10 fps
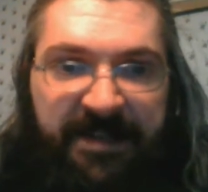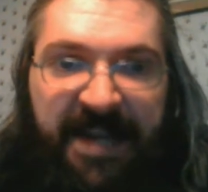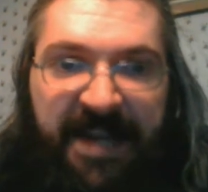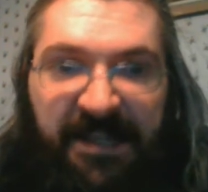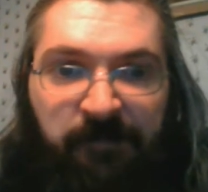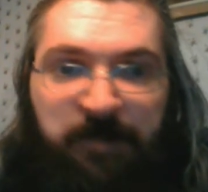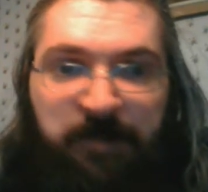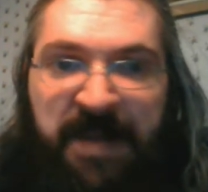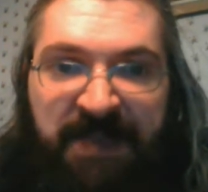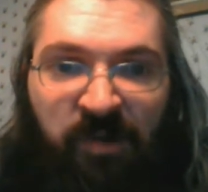desperate
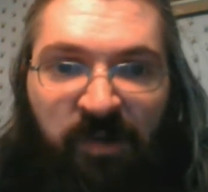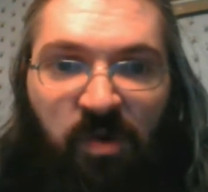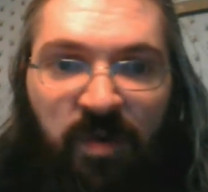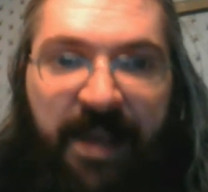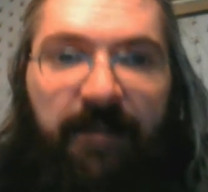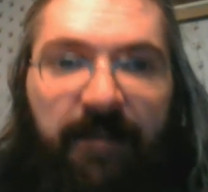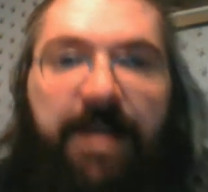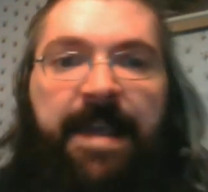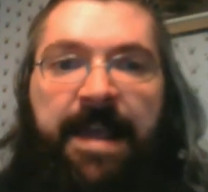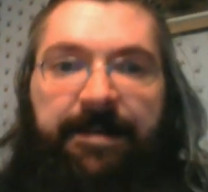people who
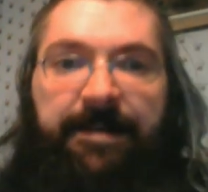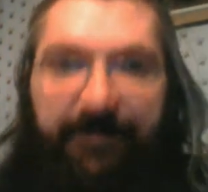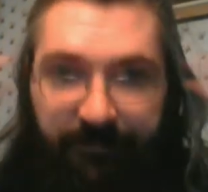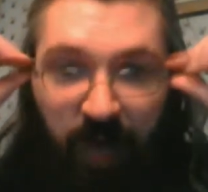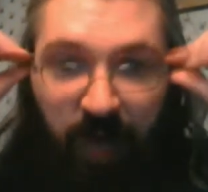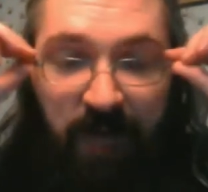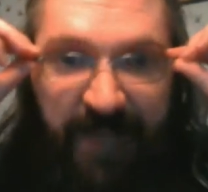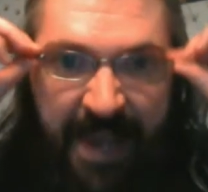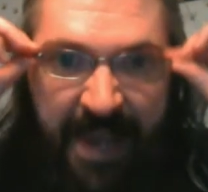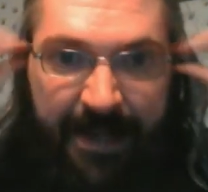can't probably
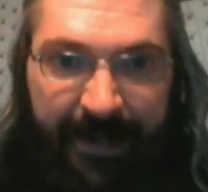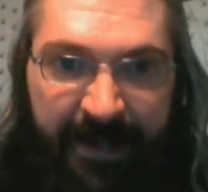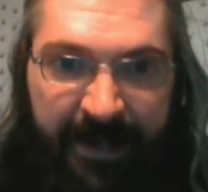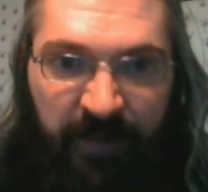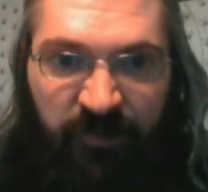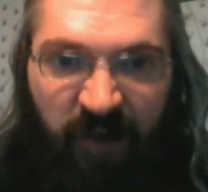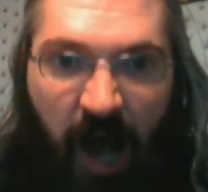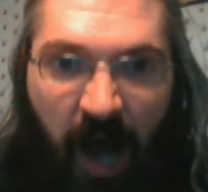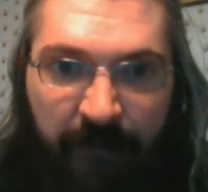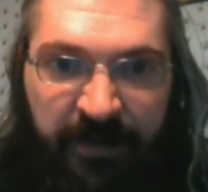get any other
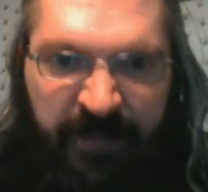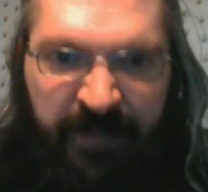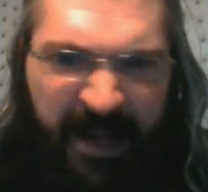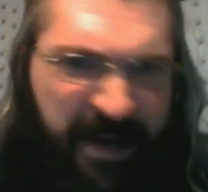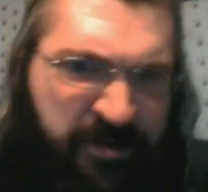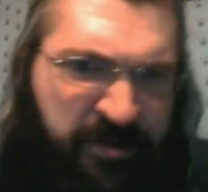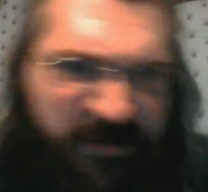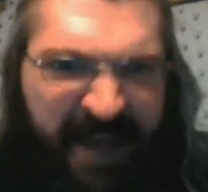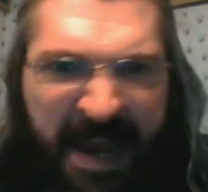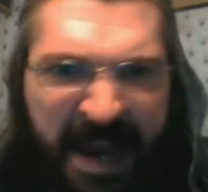job, and you're
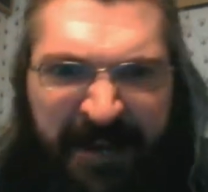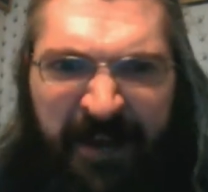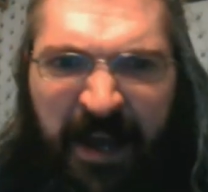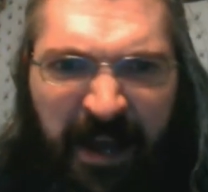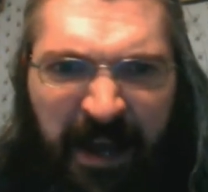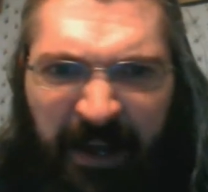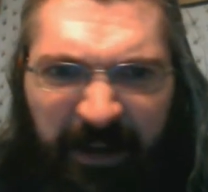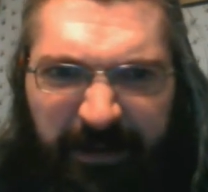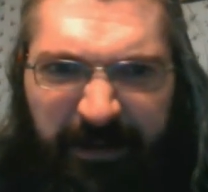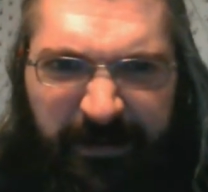saying
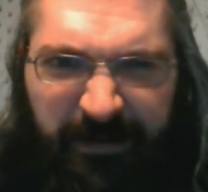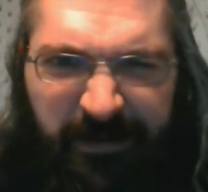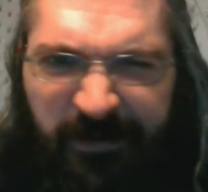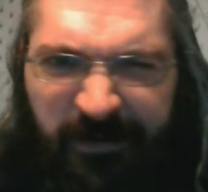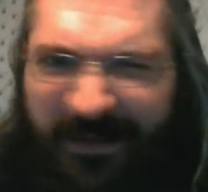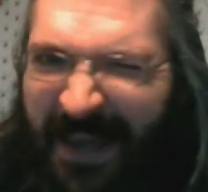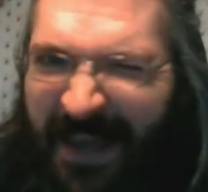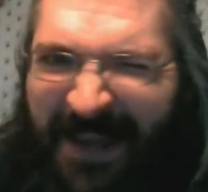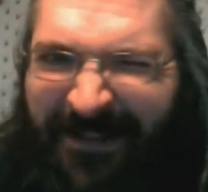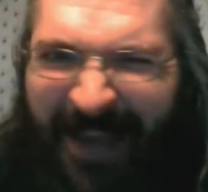
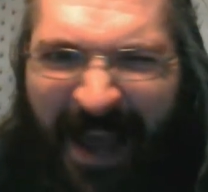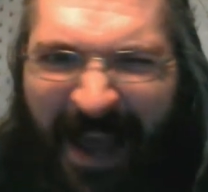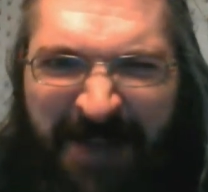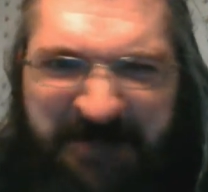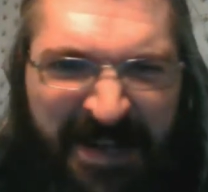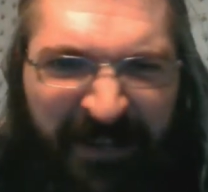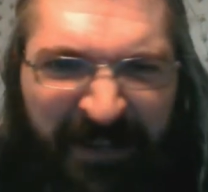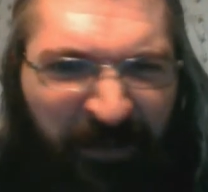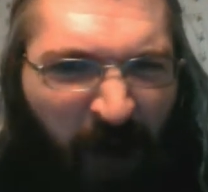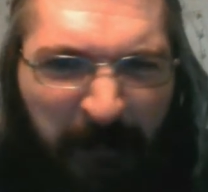they had a
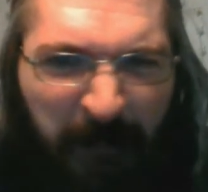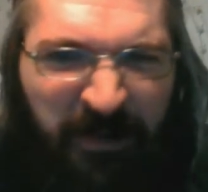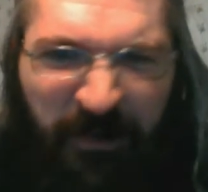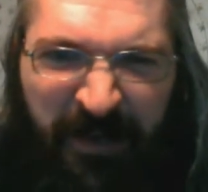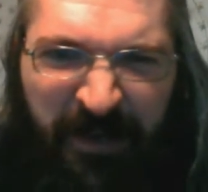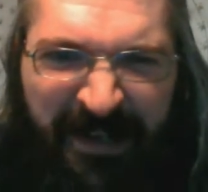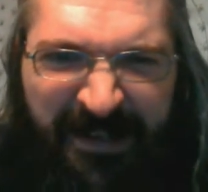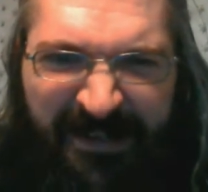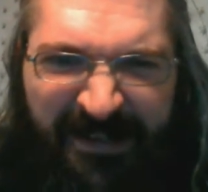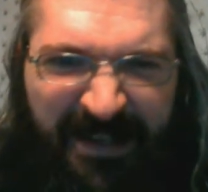meaningful opportunity
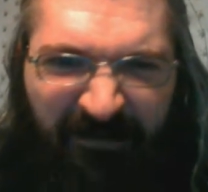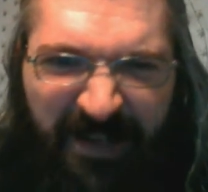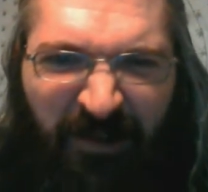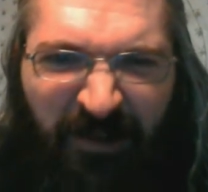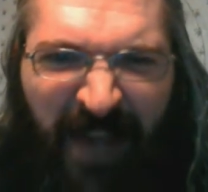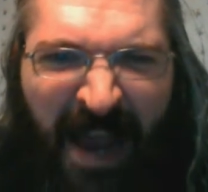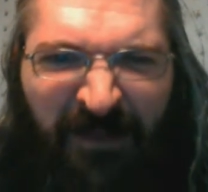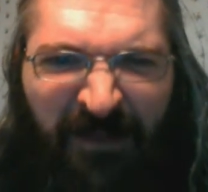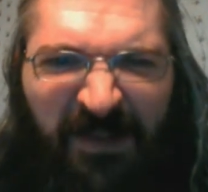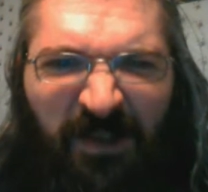to seek legal
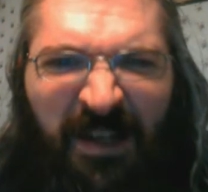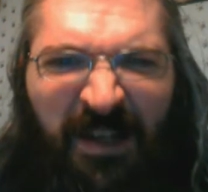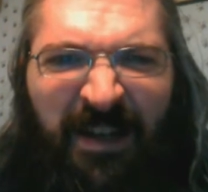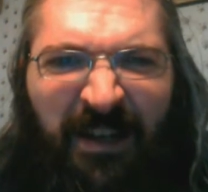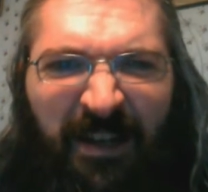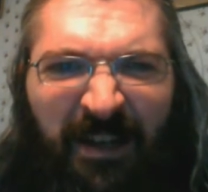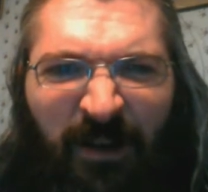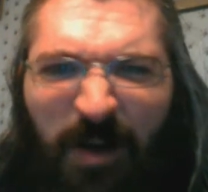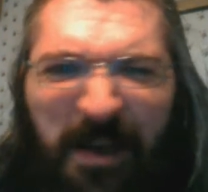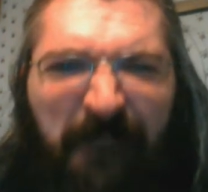counsel.
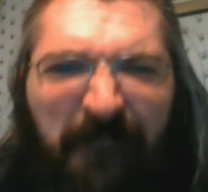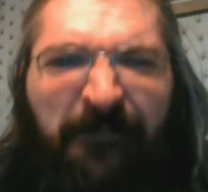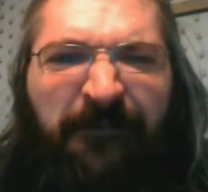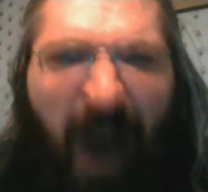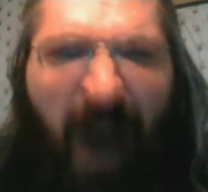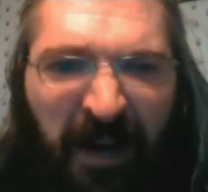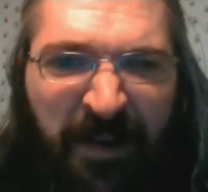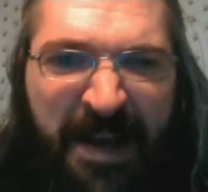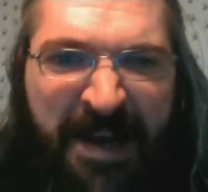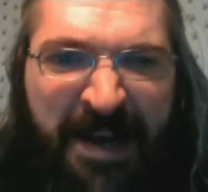Where the fuck are
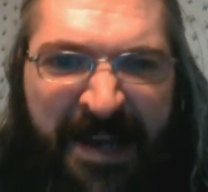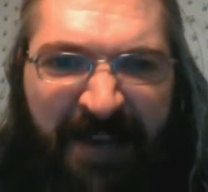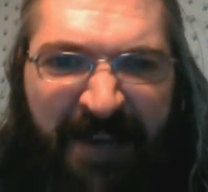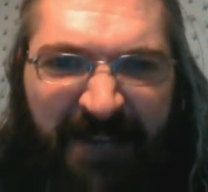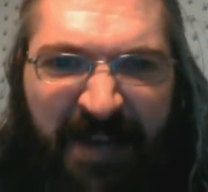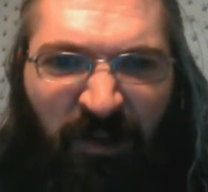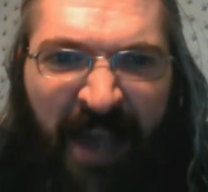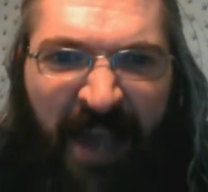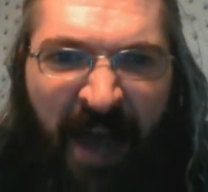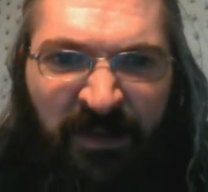they going to get legal
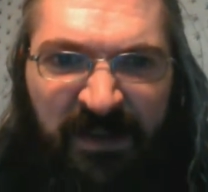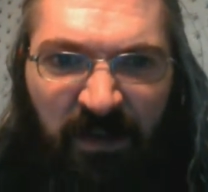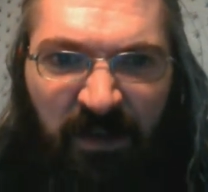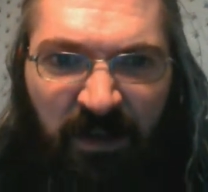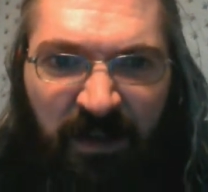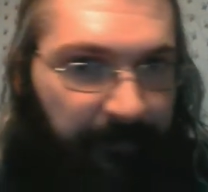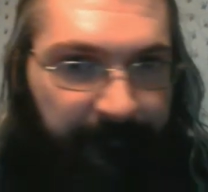counsel?